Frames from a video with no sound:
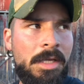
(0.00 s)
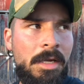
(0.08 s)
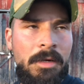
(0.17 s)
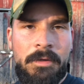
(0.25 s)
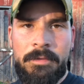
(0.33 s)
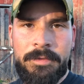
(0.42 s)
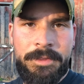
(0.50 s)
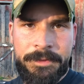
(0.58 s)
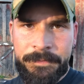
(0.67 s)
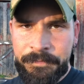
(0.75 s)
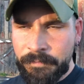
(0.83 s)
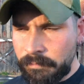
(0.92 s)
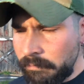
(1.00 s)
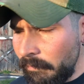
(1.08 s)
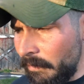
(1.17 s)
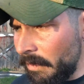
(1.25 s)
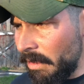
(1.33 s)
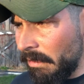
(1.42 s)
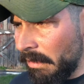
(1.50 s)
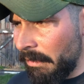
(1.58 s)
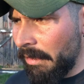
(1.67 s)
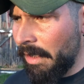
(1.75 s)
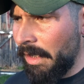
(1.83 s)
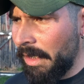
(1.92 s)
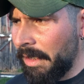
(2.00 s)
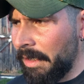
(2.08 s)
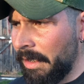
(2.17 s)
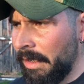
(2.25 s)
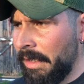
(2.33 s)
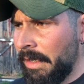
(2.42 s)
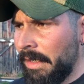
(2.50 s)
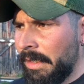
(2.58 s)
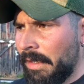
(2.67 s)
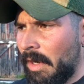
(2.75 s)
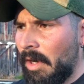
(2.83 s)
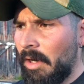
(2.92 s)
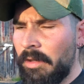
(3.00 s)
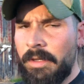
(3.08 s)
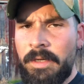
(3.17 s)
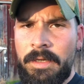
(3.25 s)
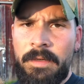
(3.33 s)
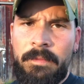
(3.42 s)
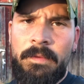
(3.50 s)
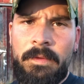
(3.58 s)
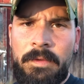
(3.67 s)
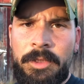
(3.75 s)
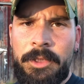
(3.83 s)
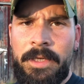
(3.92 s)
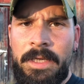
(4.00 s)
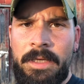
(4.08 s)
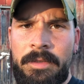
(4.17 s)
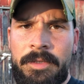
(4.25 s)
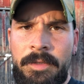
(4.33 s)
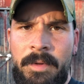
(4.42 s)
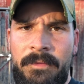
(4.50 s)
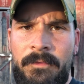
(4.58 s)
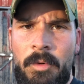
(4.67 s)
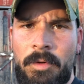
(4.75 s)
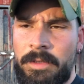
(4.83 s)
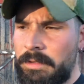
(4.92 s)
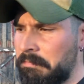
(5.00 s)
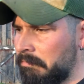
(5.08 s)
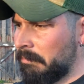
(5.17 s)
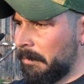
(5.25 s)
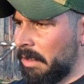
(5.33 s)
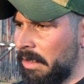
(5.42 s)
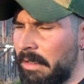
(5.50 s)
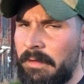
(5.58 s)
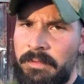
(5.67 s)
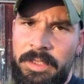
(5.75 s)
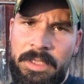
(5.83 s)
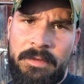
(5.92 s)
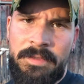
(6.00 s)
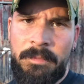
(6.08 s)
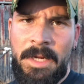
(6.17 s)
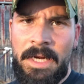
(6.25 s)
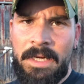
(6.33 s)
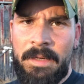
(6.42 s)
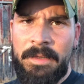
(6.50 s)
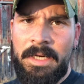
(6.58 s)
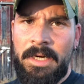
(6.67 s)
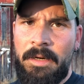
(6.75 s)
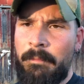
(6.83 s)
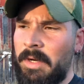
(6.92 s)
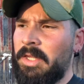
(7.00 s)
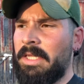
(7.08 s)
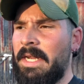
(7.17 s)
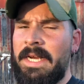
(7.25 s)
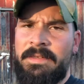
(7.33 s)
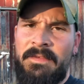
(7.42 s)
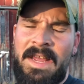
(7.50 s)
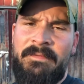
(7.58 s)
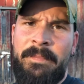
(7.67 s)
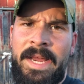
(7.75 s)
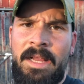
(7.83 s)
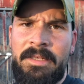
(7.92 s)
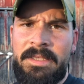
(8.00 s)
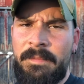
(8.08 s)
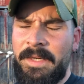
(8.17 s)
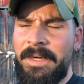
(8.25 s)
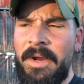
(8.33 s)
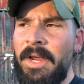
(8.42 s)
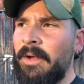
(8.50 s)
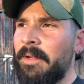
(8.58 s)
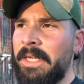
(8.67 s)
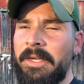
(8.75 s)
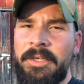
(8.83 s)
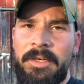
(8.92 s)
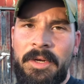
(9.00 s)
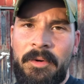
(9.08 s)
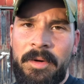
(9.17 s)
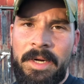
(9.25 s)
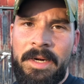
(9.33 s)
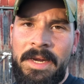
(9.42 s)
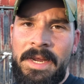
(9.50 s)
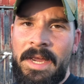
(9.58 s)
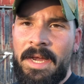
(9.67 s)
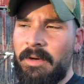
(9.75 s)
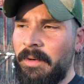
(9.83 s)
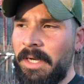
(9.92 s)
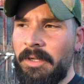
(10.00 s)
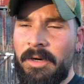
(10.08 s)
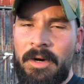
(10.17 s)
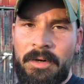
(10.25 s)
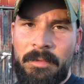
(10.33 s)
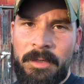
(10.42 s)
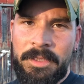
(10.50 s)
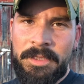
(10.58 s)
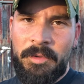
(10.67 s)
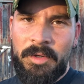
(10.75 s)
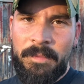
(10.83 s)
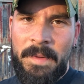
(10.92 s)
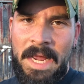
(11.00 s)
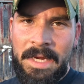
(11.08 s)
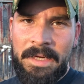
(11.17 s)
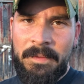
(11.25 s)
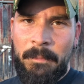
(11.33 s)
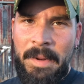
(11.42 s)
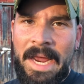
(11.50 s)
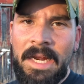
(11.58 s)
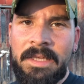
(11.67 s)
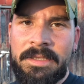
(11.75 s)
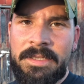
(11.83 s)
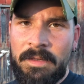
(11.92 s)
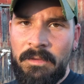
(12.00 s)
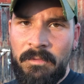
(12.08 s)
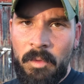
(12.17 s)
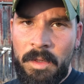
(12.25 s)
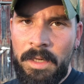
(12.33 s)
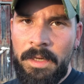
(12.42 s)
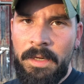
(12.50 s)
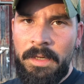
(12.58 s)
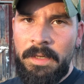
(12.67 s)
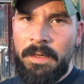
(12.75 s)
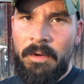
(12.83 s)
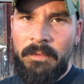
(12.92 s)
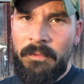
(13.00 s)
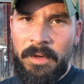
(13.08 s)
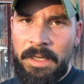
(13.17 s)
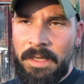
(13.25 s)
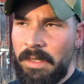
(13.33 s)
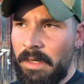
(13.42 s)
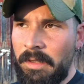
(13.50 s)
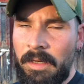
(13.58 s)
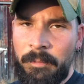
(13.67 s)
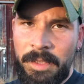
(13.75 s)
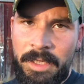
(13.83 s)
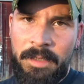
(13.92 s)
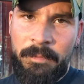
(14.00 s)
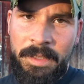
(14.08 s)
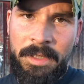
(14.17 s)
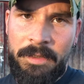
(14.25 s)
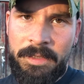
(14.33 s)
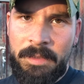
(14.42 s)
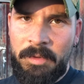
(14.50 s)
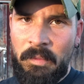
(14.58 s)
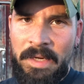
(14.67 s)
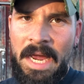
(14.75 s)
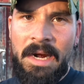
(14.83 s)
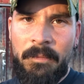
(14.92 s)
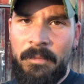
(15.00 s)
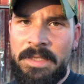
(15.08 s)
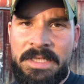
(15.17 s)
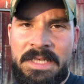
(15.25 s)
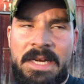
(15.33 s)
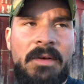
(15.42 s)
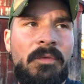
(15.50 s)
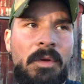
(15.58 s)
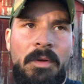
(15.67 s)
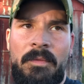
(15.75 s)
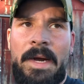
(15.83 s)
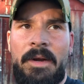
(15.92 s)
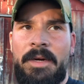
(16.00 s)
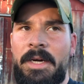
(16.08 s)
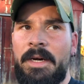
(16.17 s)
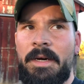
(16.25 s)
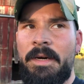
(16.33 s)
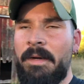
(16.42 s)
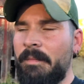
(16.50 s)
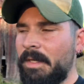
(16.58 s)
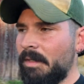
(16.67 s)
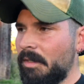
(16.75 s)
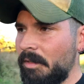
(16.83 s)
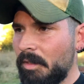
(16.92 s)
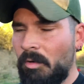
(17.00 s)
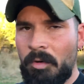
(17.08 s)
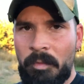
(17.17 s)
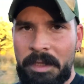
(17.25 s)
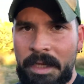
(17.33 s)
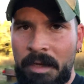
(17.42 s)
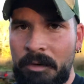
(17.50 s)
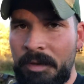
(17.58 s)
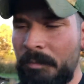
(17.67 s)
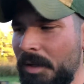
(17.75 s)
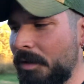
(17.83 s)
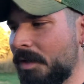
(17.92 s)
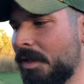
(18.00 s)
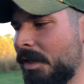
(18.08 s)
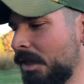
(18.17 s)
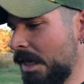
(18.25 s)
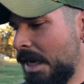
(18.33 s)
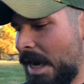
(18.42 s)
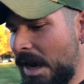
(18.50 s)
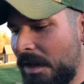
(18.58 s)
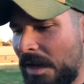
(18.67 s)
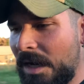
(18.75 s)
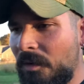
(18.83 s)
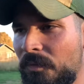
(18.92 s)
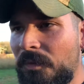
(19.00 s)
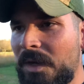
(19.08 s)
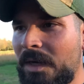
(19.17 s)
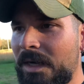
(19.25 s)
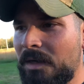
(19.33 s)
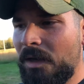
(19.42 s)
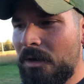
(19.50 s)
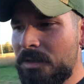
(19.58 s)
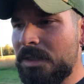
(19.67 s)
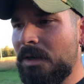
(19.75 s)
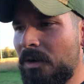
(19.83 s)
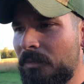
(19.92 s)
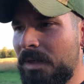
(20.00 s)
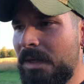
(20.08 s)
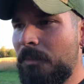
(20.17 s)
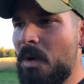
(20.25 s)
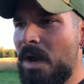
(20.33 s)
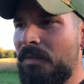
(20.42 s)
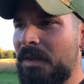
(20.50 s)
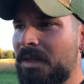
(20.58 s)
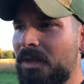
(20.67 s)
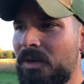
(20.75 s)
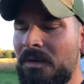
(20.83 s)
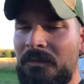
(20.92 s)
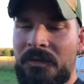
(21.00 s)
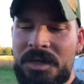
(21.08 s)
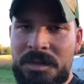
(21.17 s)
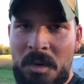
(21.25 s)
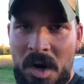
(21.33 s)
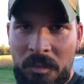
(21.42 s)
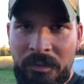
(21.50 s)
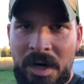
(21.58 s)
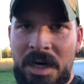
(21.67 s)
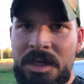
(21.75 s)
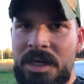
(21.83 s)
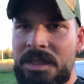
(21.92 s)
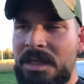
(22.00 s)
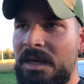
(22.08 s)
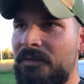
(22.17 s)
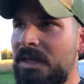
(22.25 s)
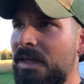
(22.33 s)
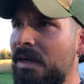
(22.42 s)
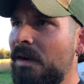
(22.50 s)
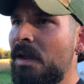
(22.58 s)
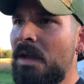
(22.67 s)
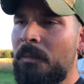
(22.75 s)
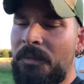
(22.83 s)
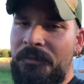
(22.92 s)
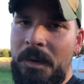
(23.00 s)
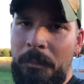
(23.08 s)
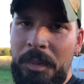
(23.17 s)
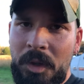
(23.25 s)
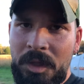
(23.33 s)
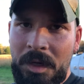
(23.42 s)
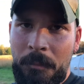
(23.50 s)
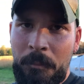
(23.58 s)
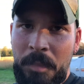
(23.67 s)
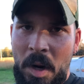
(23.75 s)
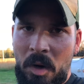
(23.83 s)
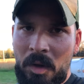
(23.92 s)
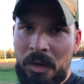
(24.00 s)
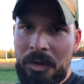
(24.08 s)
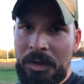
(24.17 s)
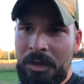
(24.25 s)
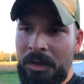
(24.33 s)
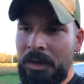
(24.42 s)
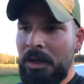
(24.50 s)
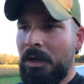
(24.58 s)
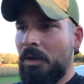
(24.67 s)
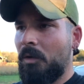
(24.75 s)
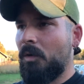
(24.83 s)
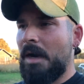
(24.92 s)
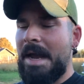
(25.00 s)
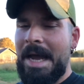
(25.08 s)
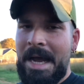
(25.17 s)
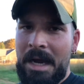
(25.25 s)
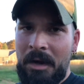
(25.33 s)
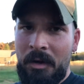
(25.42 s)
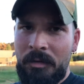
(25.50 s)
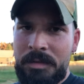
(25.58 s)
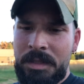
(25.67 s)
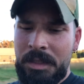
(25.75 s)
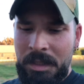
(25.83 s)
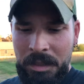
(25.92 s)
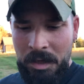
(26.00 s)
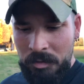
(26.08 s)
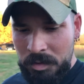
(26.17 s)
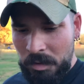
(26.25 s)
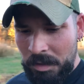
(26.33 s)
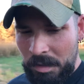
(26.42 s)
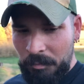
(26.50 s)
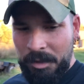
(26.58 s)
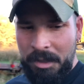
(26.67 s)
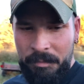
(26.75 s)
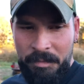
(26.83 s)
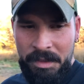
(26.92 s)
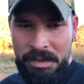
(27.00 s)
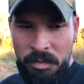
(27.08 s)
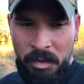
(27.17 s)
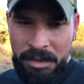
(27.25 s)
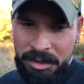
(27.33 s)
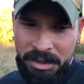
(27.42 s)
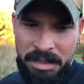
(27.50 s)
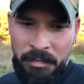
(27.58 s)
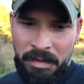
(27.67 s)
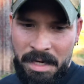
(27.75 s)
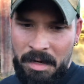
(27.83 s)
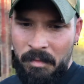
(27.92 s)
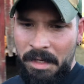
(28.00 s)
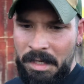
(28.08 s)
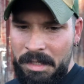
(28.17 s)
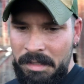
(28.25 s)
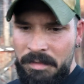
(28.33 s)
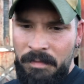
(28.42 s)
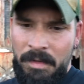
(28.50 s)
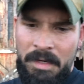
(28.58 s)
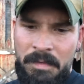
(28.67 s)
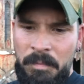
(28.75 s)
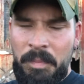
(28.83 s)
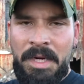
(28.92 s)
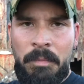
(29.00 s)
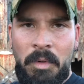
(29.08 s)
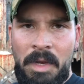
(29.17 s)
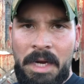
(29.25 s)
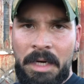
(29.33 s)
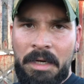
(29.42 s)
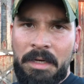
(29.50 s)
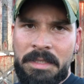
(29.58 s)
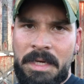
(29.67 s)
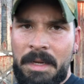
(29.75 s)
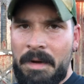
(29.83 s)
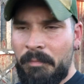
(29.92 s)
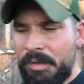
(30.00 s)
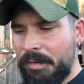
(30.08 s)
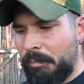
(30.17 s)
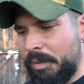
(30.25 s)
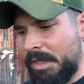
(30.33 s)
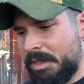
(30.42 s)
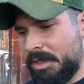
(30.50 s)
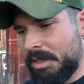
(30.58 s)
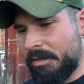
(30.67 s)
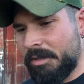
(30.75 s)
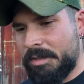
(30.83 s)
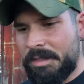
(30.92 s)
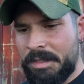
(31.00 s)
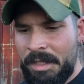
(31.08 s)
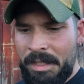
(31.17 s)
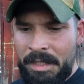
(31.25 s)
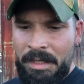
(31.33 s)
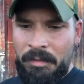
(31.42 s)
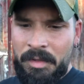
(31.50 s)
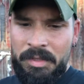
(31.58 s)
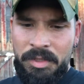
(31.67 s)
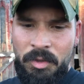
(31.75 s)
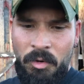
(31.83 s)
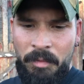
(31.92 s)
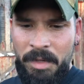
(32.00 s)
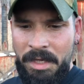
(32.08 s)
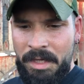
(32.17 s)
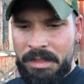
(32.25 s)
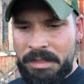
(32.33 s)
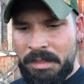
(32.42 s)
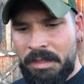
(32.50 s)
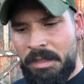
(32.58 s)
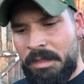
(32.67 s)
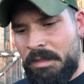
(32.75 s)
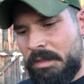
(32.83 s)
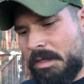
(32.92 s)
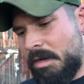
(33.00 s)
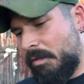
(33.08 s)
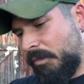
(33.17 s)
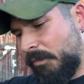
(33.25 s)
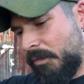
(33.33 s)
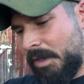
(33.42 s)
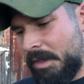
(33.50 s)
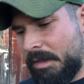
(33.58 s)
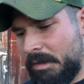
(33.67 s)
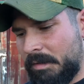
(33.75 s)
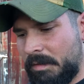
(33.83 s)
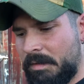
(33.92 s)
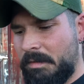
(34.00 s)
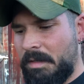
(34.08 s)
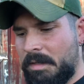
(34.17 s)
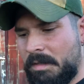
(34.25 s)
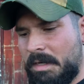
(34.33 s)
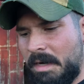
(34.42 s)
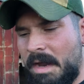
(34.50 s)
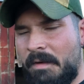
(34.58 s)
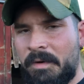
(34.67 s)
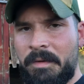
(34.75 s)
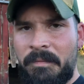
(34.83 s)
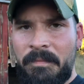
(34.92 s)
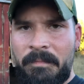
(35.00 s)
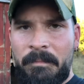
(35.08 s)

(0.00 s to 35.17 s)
Lowe's and all the treated 2x4s cleaned off the shelf. Some guy came in there and bought the last 5 pallets. I mean, what the hell are you doing at a regular hardware store buying pallets of wood? Go to frickin' a lumber company or something. We got several around here. I mean, good Lord, what the hell are you building? I don't think, like Lowe's and Home Depot, I think they're good for small projects and everything. But if you're building a barn or a house, go to a lumber company. It's way cheaper that way. And then people like us that got to build pig shelters when a storm hits, frickin' can have our